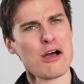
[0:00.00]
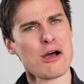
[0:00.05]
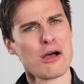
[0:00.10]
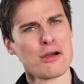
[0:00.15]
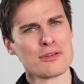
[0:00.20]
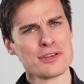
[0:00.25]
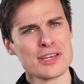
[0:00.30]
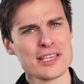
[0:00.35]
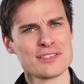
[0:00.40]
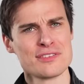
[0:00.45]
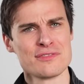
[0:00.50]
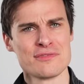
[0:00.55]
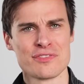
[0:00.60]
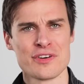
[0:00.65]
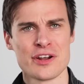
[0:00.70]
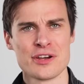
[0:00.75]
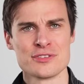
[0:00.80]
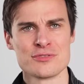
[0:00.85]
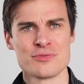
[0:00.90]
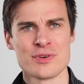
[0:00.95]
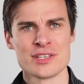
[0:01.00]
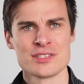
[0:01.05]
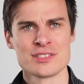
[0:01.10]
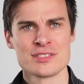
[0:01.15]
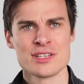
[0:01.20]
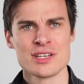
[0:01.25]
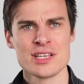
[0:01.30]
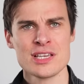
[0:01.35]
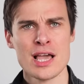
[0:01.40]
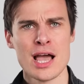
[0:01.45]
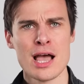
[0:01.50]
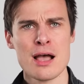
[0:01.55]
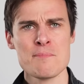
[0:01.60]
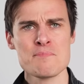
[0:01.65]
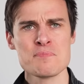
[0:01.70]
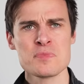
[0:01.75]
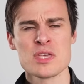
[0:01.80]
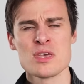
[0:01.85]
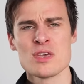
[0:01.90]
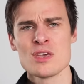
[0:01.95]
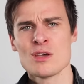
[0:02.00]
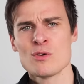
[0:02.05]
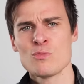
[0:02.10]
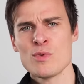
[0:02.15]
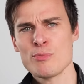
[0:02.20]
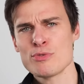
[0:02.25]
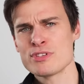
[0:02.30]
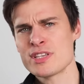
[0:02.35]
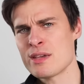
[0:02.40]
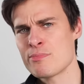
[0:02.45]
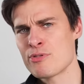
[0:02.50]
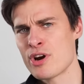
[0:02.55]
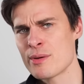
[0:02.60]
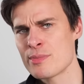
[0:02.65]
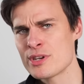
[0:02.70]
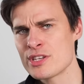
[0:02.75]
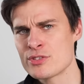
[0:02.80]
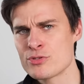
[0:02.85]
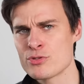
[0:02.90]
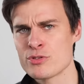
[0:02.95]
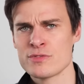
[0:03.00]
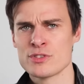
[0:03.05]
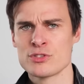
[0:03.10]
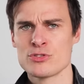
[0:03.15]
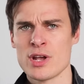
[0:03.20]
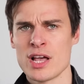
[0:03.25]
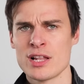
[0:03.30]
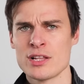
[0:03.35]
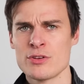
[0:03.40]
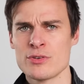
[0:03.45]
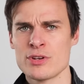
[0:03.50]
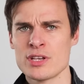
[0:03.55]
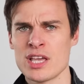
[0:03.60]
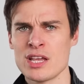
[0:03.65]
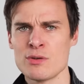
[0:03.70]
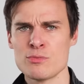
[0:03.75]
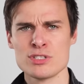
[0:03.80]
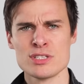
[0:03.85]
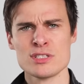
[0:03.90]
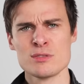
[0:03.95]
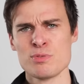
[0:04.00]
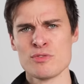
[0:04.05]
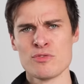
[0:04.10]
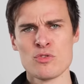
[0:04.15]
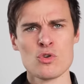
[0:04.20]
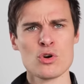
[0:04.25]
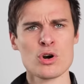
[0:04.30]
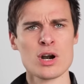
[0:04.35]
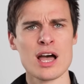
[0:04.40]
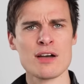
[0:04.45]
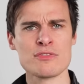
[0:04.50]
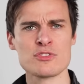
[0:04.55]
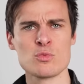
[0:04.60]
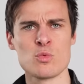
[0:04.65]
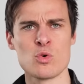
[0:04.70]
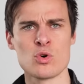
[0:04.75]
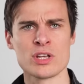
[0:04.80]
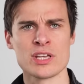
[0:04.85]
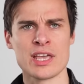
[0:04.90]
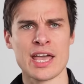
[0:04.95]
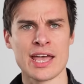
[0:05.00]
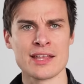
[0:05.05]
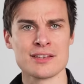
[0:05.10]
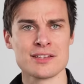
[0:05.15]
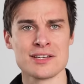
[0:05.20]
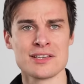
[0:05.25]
Oh, Nixon froze rents, did he? When was he Prime Minister of Australia again? Was this before or after Watergate?